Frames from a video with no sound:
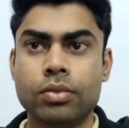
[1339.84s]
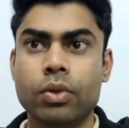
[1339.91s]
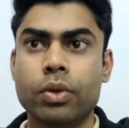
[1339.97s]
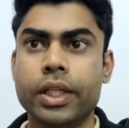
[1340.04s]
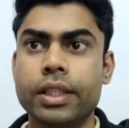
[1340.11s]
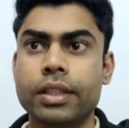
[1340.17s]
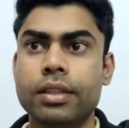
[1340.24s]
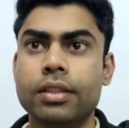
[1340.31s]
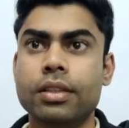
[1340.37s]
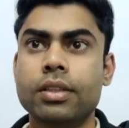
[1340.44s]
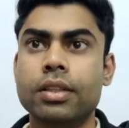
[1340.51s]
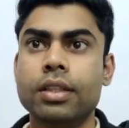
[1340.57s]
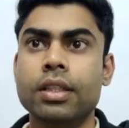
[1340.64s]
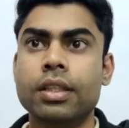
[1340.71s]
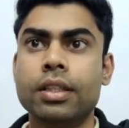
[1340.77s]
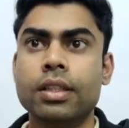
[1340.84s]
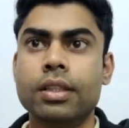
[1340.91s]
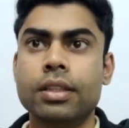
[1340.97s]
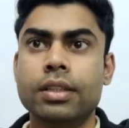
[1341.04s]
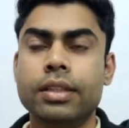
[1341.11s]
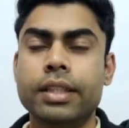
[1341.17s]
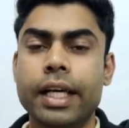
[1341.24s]
Okay.
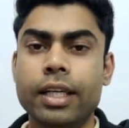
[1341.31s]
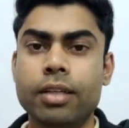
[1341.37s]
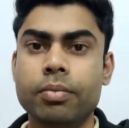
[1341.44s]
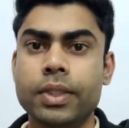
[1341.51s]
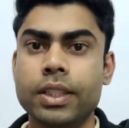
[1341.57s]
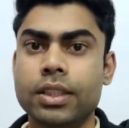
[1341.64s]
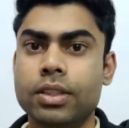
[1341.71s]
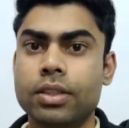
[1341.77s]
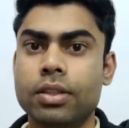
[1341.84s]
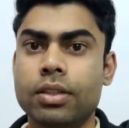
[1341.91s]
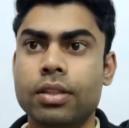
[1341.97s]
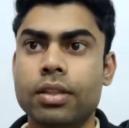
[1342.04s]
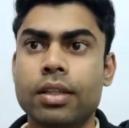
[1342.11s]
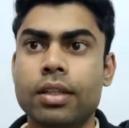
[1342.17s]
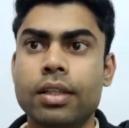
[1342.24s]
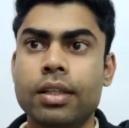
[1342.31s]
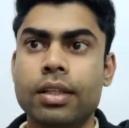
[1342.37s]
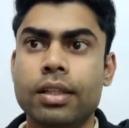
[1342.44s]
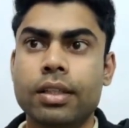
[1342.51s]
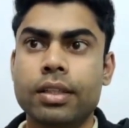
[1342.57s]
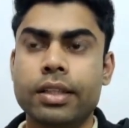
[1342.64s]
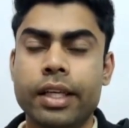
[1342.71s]
That means
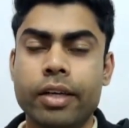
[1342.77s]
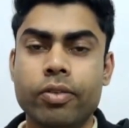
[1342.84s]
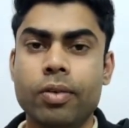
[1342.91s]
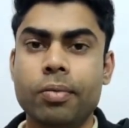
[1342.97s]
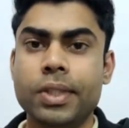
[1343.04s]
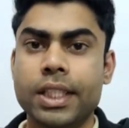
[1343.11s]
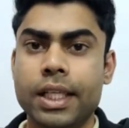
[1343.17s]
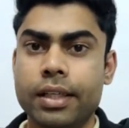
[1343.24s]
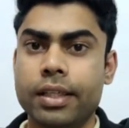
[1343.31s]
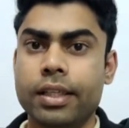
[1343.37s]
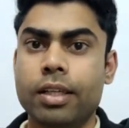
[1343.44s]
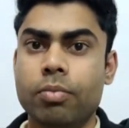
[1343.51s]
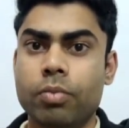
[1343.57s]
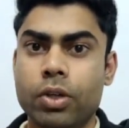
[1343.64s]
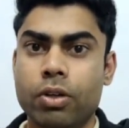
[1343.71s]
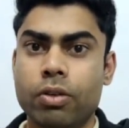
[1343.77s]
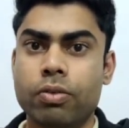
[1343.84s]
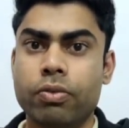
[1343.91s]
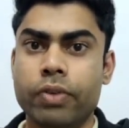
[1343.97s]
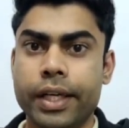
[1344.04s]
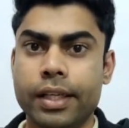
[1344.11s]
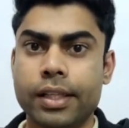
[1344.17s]
there will be certain number
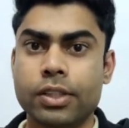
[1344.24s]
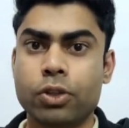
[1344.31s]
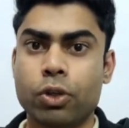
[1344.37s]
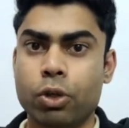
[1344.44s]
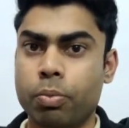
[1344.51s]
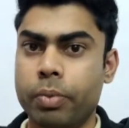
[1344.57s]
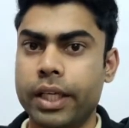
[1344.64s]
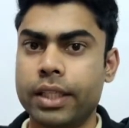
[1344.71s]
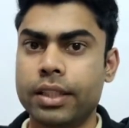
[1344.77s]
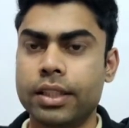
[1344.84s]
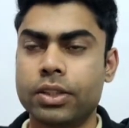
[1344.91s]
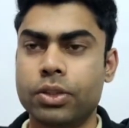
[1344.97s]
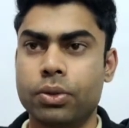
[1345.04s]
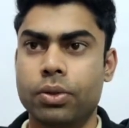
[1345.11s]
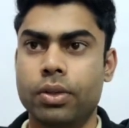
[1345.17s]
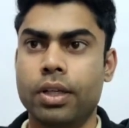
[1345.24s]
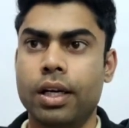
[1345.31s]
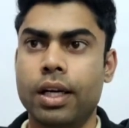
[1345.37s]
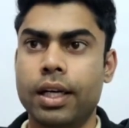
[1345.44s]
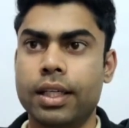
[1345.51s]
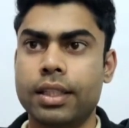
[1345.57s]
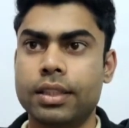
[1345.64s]
of vehicles occupying this road.
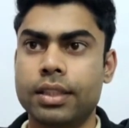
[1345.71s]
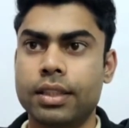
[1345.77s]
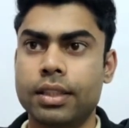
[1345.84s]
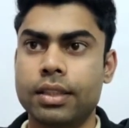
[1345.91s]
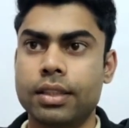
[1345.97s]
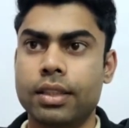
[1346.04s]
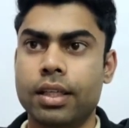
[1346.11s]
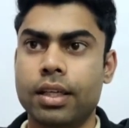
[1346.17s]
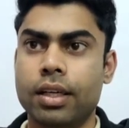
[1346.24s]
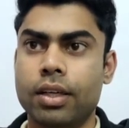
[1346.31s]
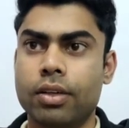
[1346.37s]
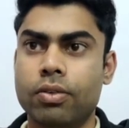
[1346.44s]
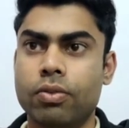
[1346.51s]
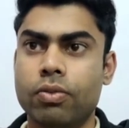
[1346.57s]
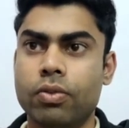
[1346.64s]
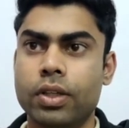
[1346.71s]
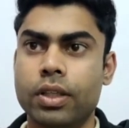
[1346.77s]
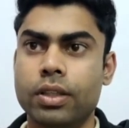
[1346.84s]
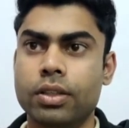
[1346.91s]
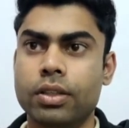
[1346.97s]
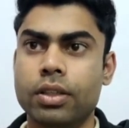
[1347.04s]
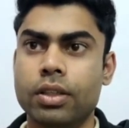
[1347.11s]
Let us say there are
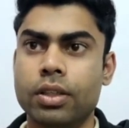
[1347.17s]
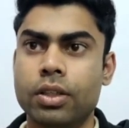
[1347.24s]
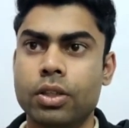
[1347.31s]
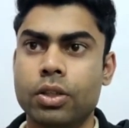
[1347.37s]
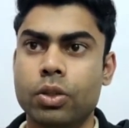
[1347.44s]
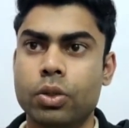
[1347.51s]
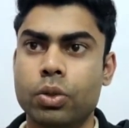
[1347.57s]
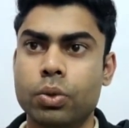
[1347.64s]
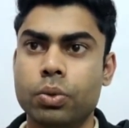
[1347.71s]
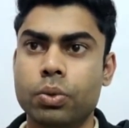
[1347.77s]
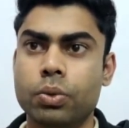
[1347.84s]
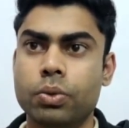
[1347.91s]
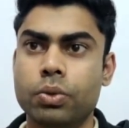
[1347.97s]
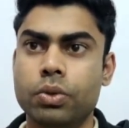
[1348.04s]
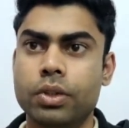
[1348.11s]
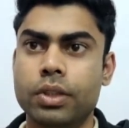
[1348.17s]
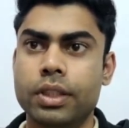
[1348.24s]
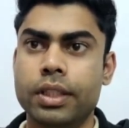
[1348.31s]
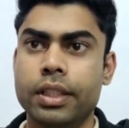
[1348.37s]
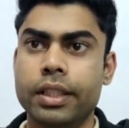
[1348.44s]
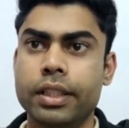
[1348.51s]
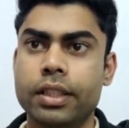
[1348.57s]
1, 2,
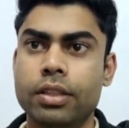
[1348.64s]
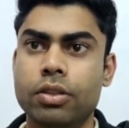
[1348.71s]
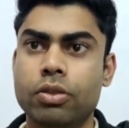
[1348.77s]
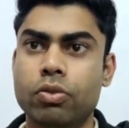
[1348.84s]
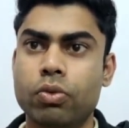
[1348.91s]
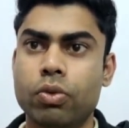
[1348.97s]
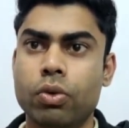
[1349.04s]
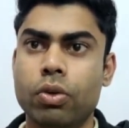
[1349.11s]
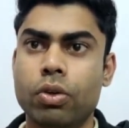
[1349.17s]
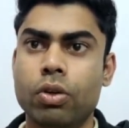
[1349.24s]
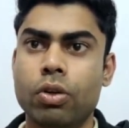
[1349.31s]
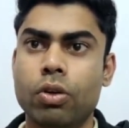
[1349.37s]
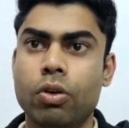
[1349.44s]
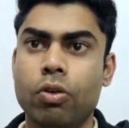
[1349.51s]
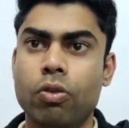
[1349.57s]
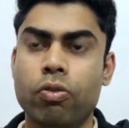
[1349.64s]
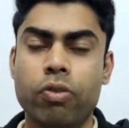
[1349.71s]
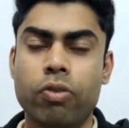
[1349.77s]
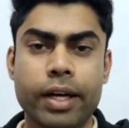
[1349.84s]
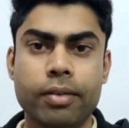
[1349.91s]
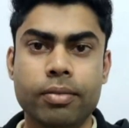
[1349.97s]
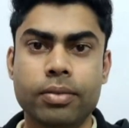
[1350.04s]
3, 4,
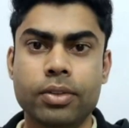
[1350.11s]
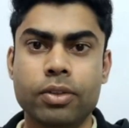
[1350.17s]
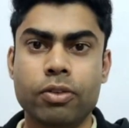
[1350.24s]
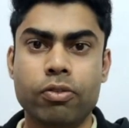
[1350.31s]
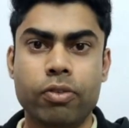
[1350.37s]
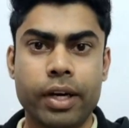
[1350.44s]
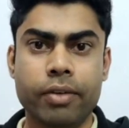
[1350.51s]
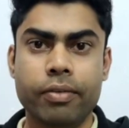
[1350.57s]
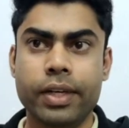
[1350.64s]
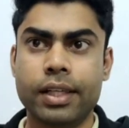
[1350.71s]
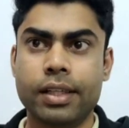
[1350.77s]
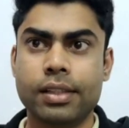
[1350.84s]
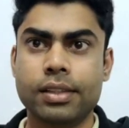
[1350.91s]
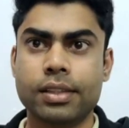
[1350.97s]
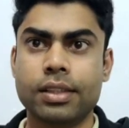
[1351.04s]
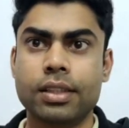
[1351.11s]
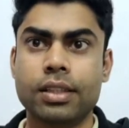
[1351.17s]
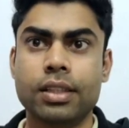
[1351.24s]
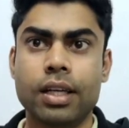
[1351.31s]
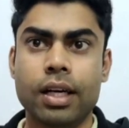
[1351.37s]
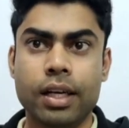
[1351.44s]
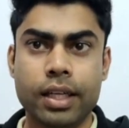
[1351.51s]
5 vehicles
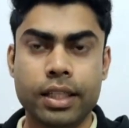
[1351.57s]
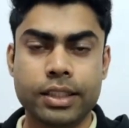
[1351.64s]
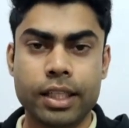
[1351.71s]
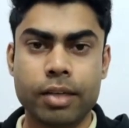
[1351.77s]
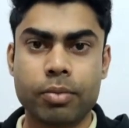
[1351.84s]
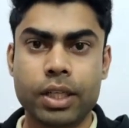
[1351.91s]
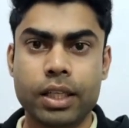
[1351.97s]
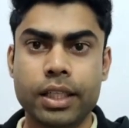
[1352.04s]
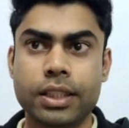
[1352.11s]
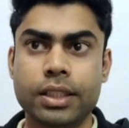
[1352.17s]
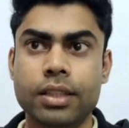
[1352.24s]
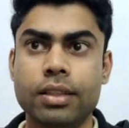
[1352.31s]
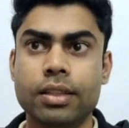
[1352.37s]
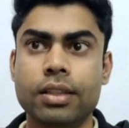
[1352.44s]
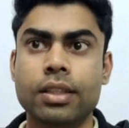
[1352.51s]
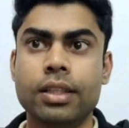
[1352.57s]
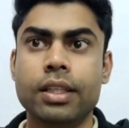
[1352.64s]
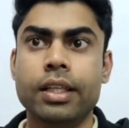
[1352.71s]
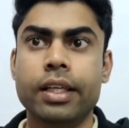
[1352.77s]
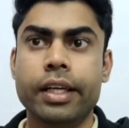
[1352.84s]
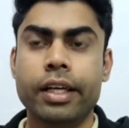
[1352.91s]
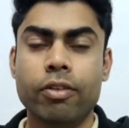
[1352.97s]
under jam condition
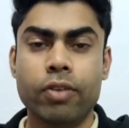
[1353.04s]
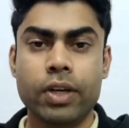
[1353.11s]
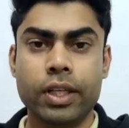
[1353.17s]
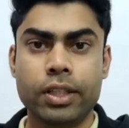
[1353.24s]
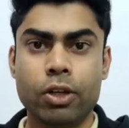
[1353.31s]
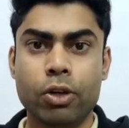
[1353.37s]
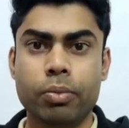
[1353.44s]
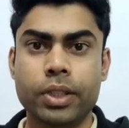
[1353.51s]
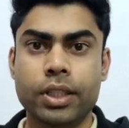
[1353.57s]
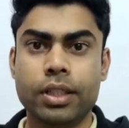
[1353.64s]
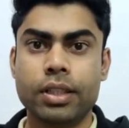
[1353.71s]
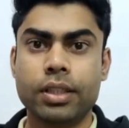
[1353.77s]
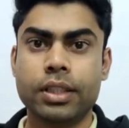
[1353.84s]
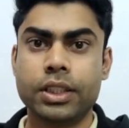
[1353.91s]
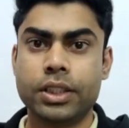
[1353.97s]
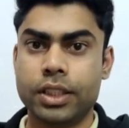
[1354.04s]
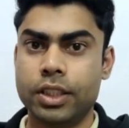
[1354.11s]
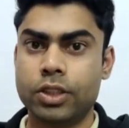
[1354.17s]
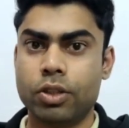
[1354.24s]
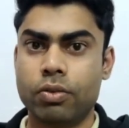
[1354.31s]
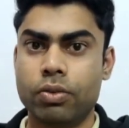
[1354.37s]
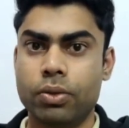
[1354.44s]
in a 1 kilometer
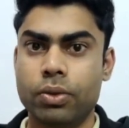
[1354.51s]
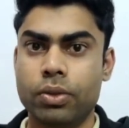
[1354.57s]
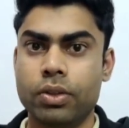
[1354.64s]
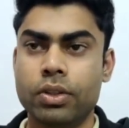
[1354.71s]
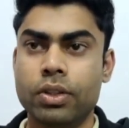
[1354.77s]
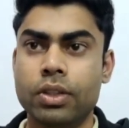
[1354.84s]
stretch of road.